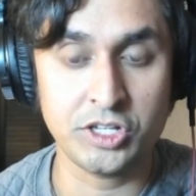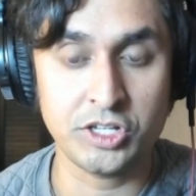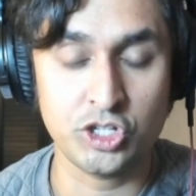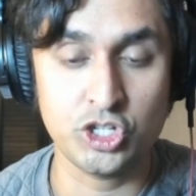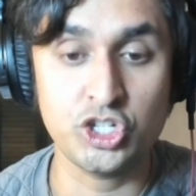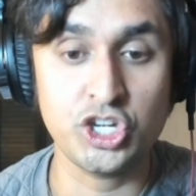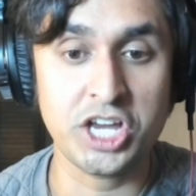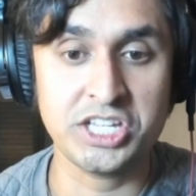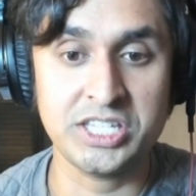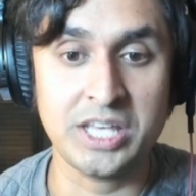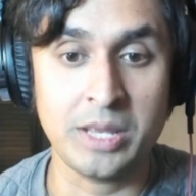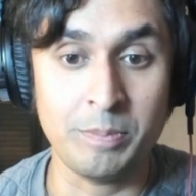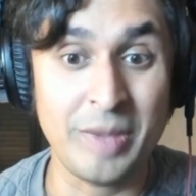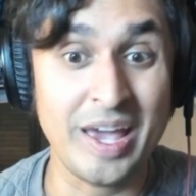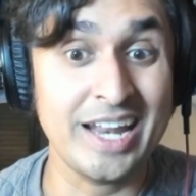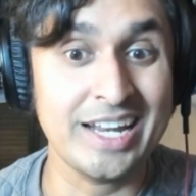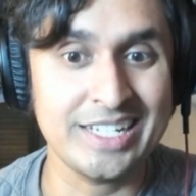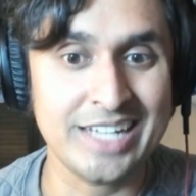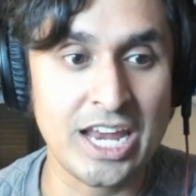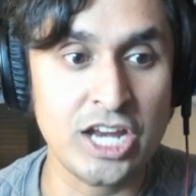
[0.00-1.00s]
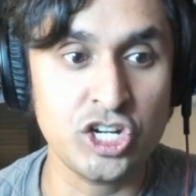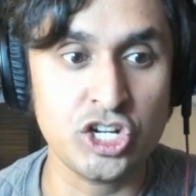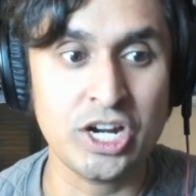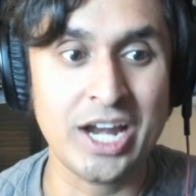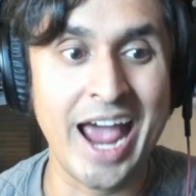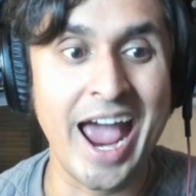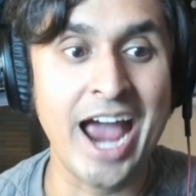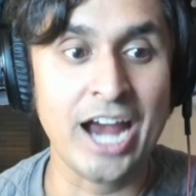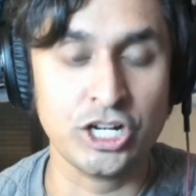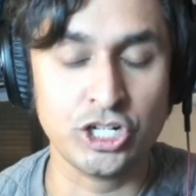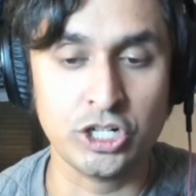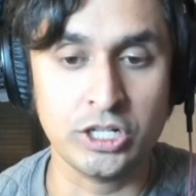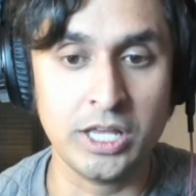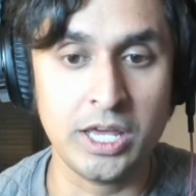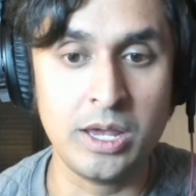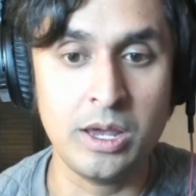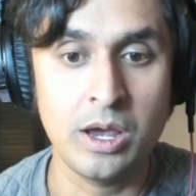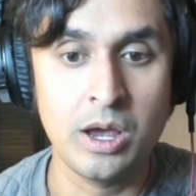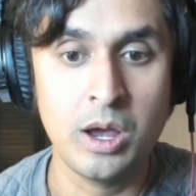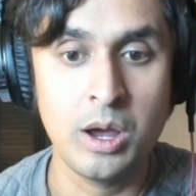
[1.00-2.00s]
that suggests that meditation
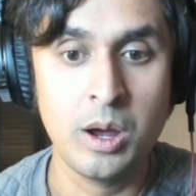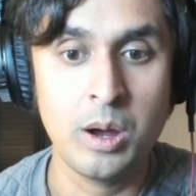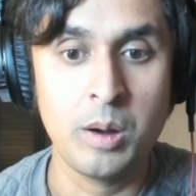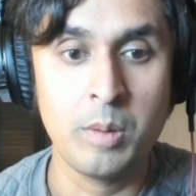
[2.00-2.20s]
actually